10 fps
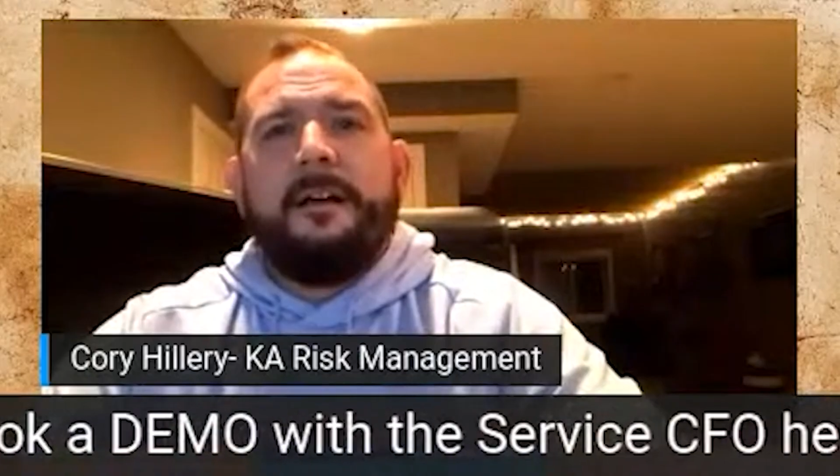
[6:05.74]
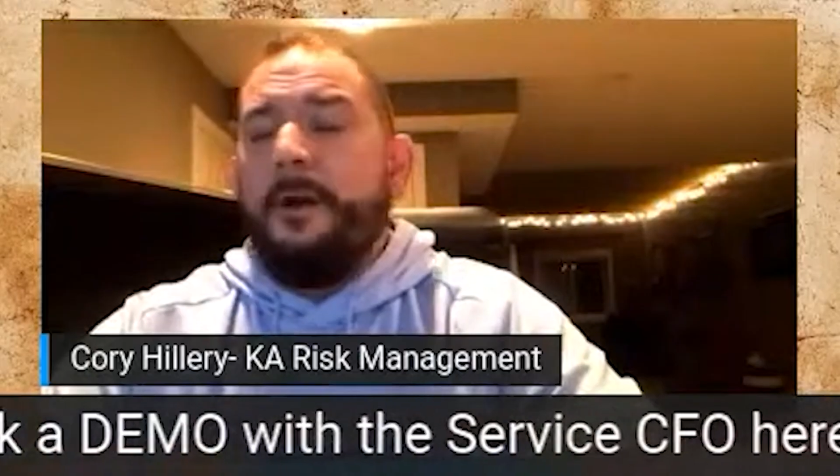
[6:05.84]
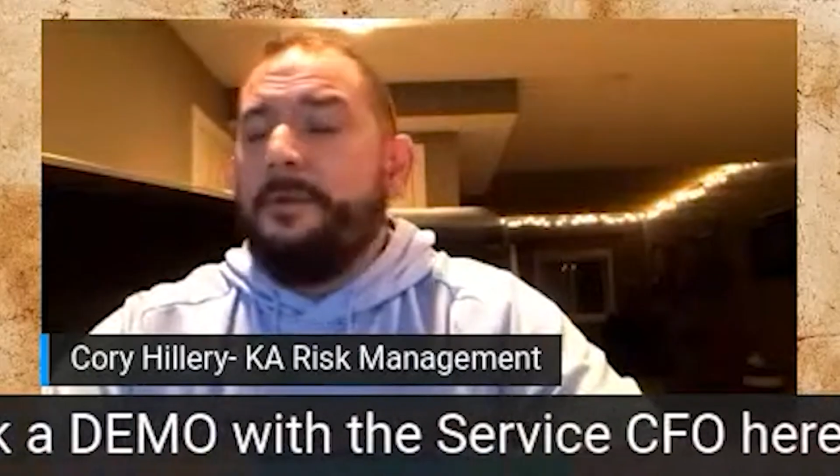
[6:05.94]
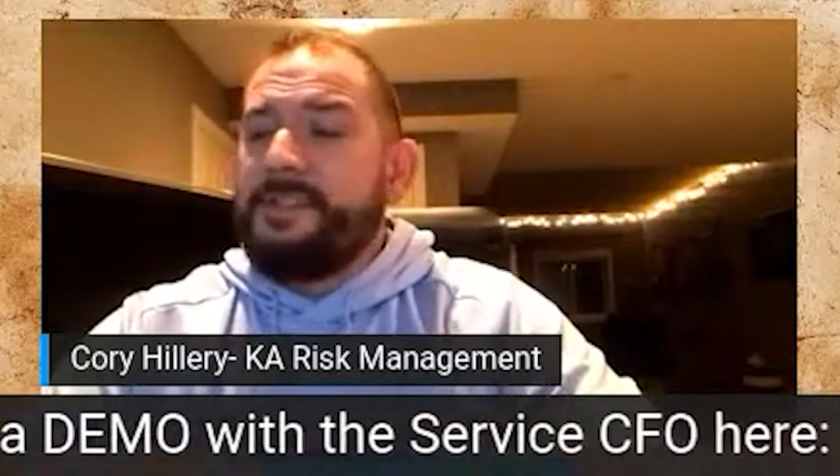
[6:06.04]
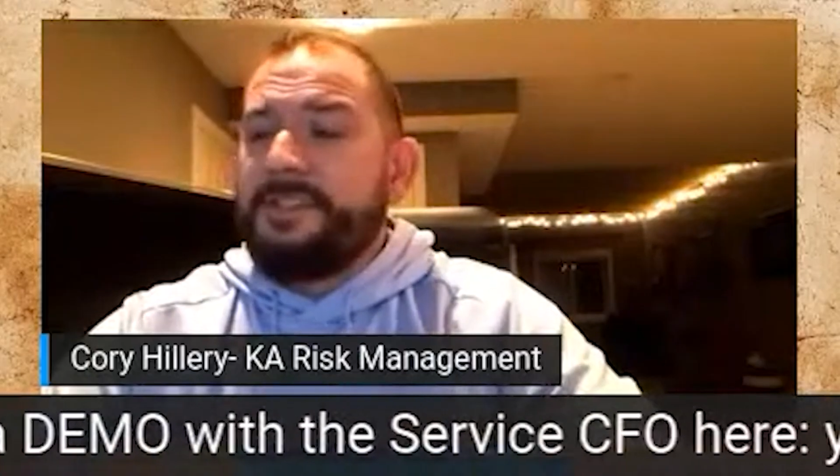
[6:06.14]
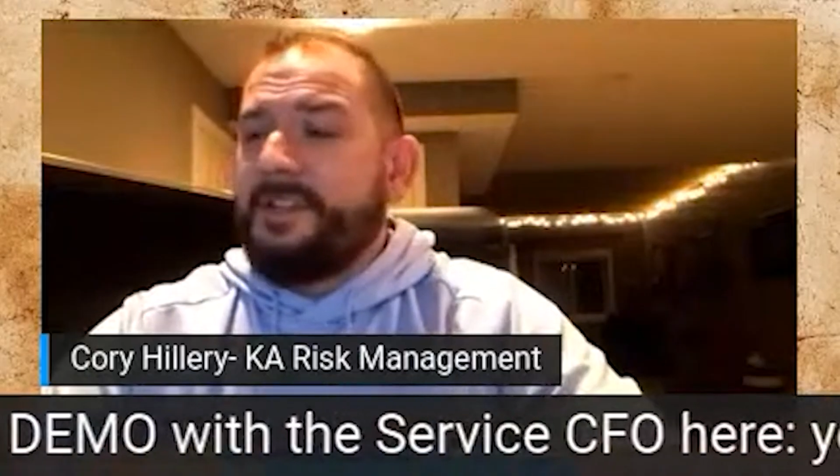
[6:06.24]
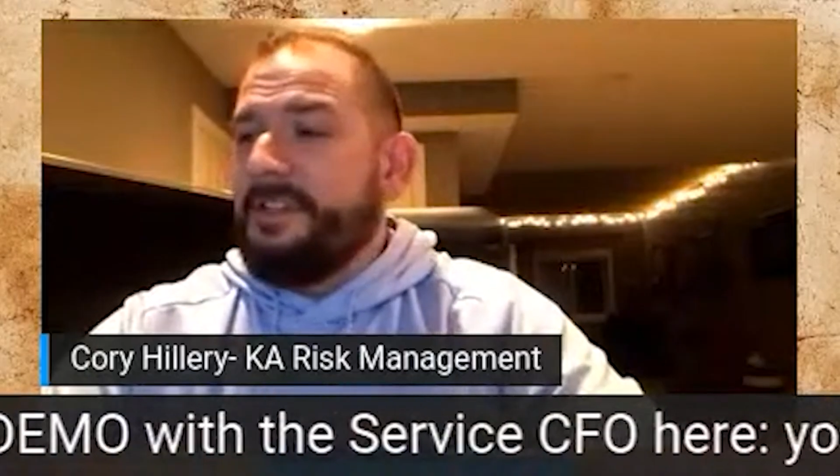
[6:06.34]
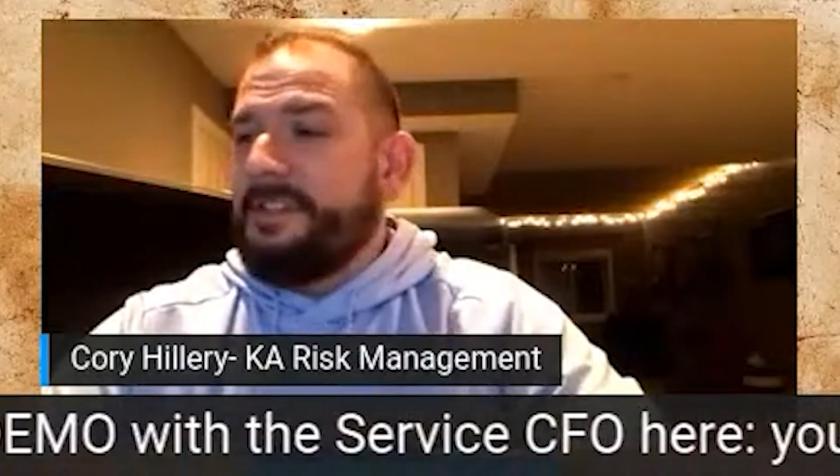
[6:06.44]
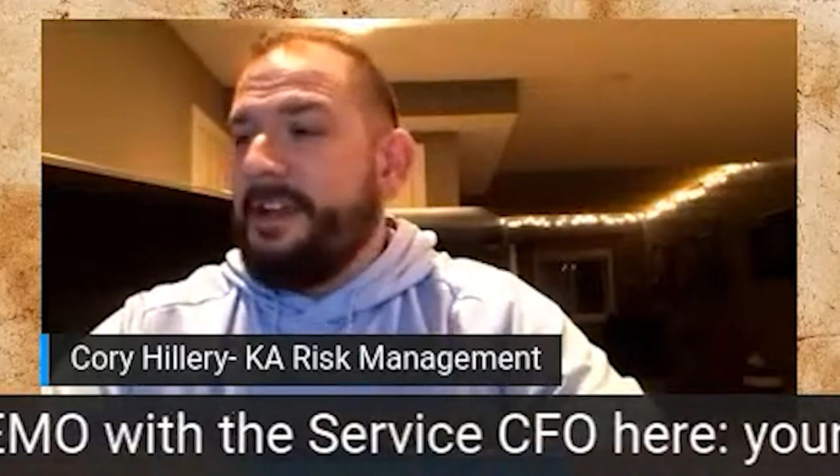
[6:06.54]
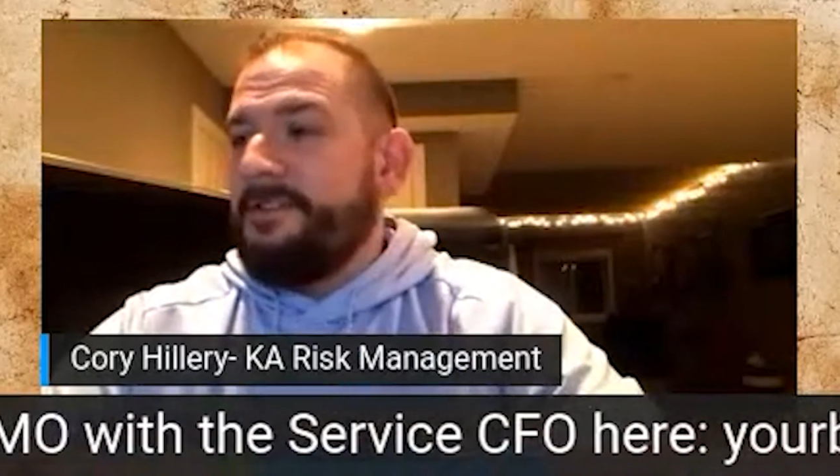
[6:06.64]
i was just
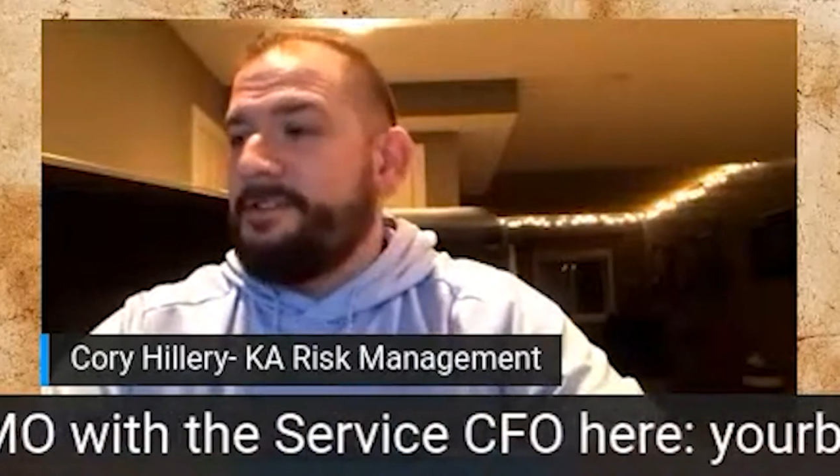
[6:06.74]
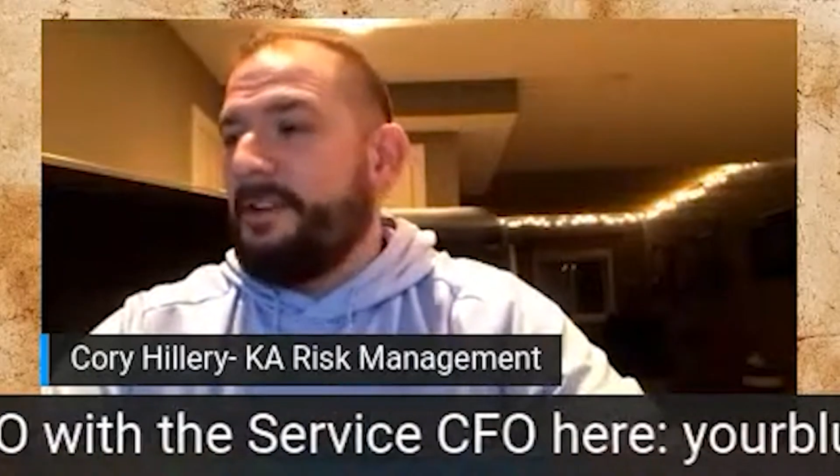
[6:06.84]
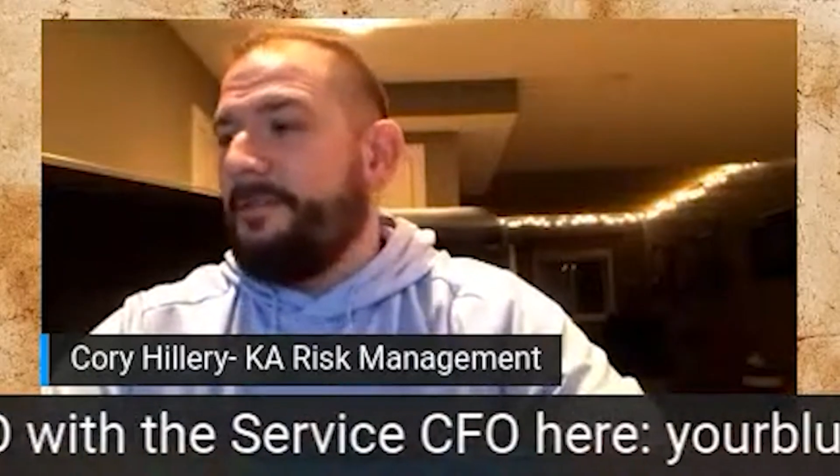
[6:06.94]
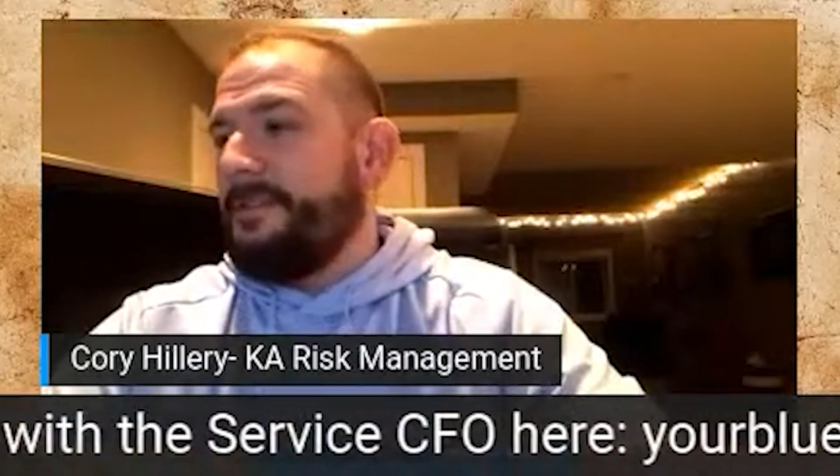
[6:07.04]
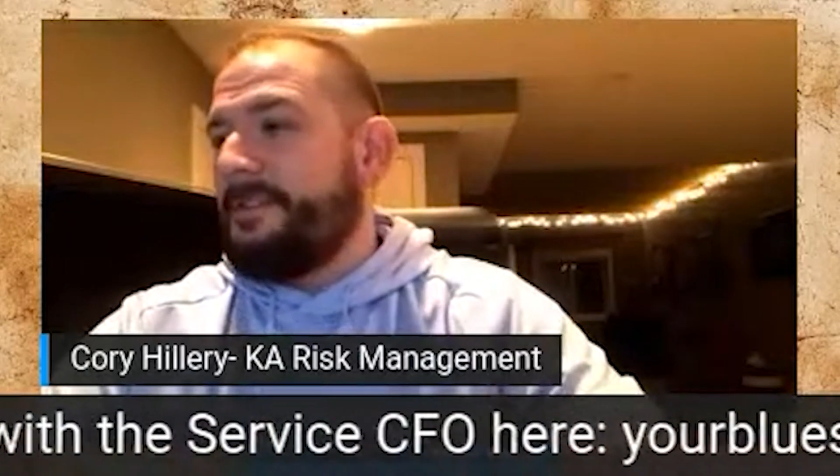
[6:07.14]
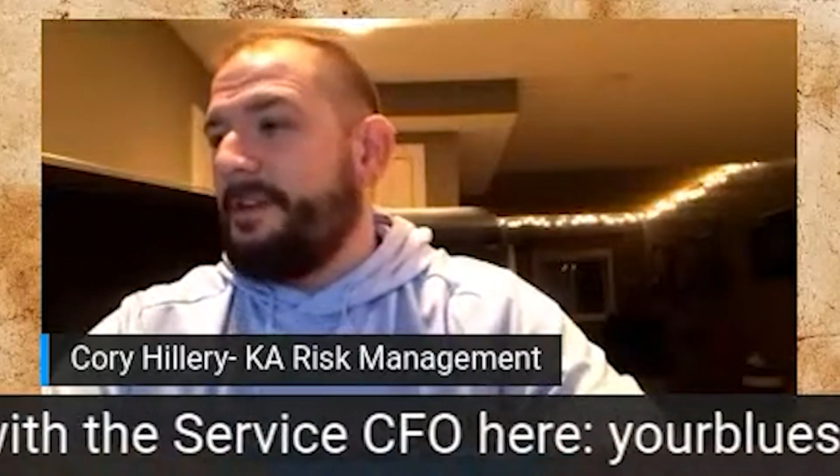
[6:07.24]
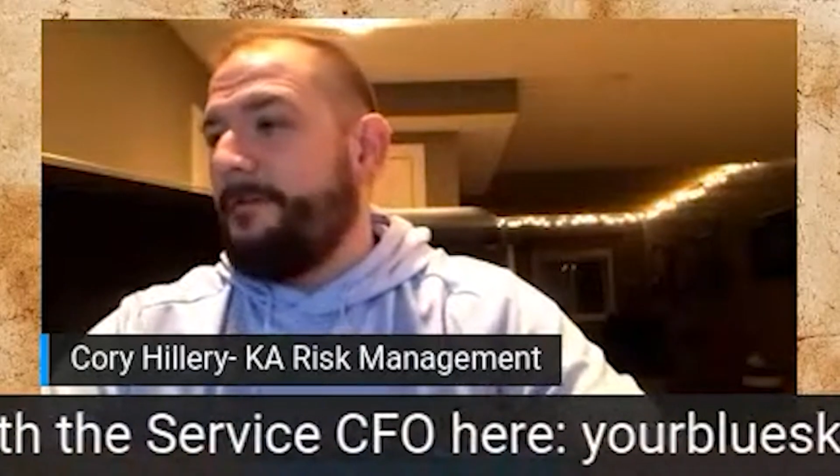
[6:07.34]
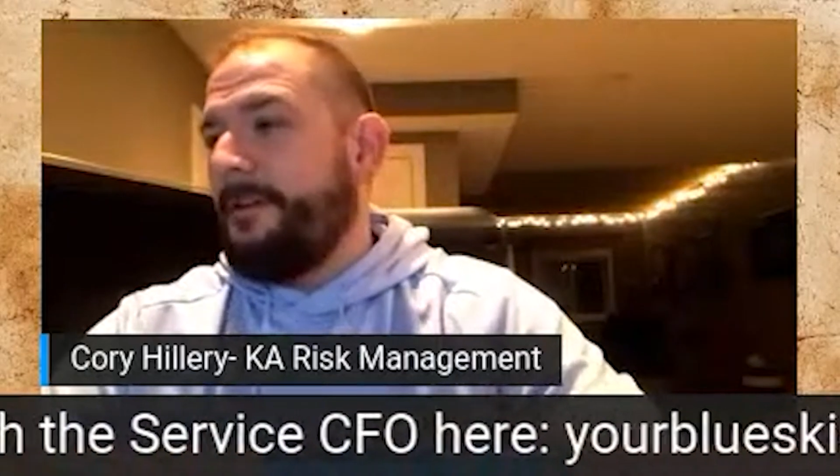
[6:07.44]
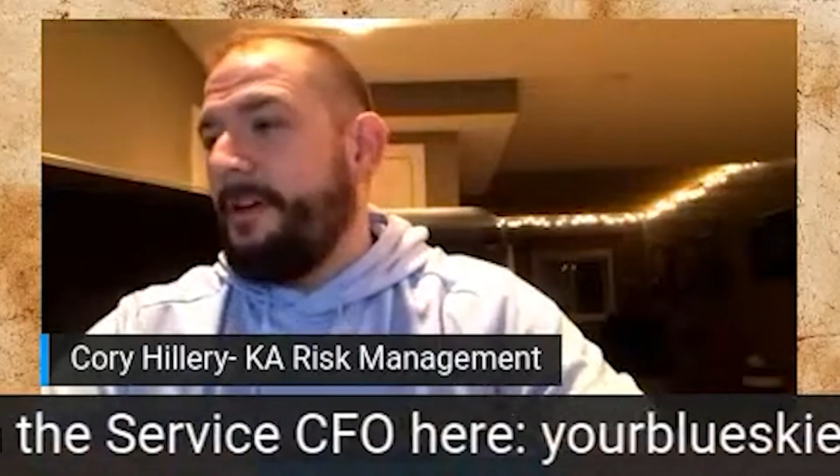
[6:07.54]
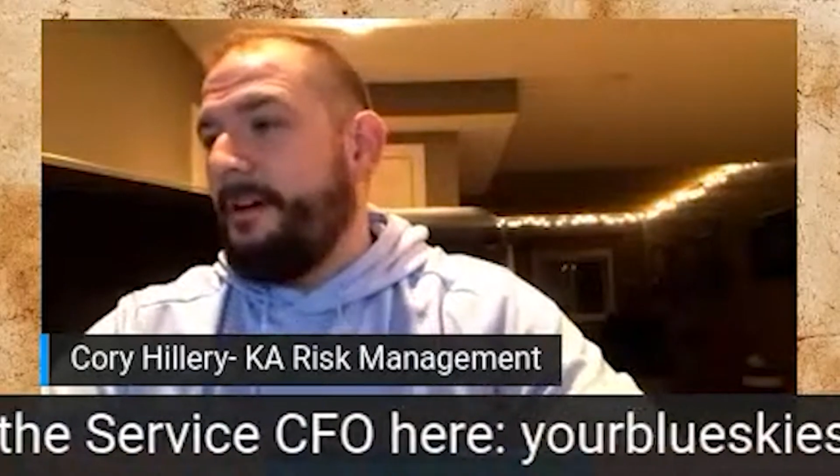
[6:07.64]
going to say you should give
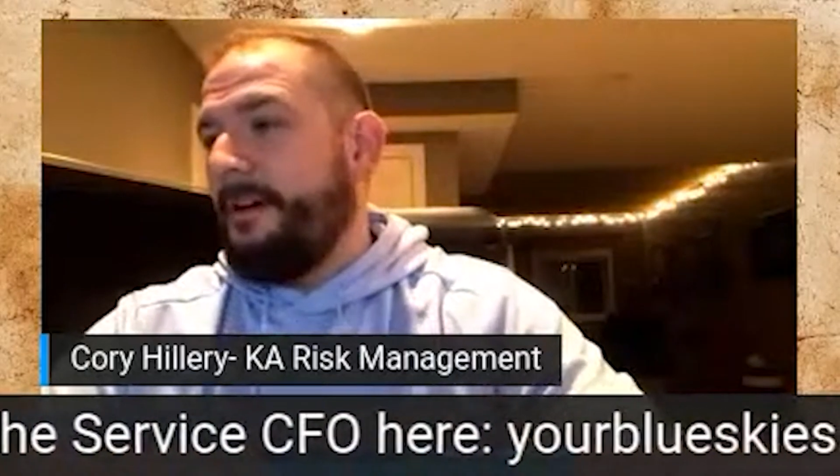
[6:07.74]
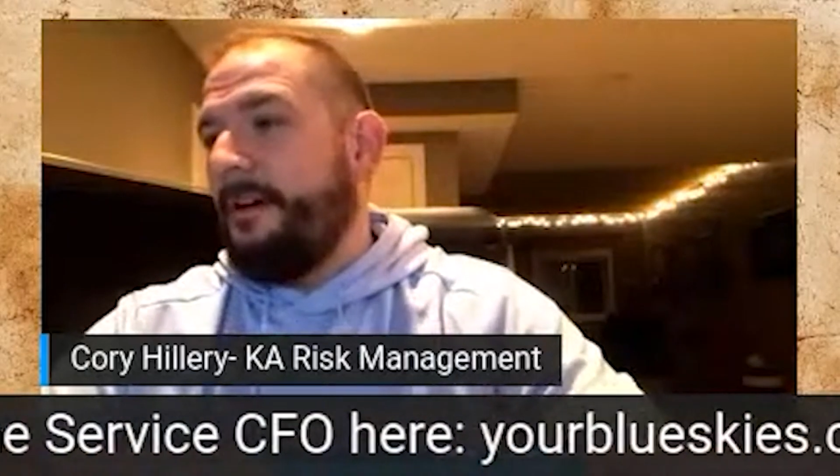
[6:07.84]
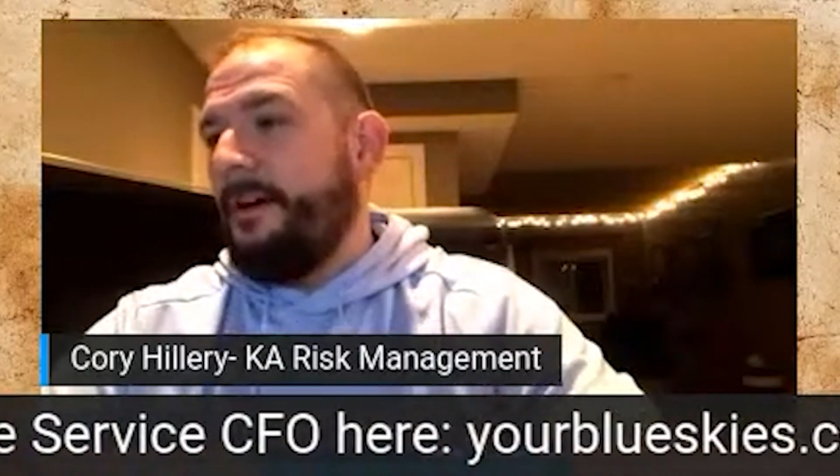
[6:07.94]
yourself a, uh,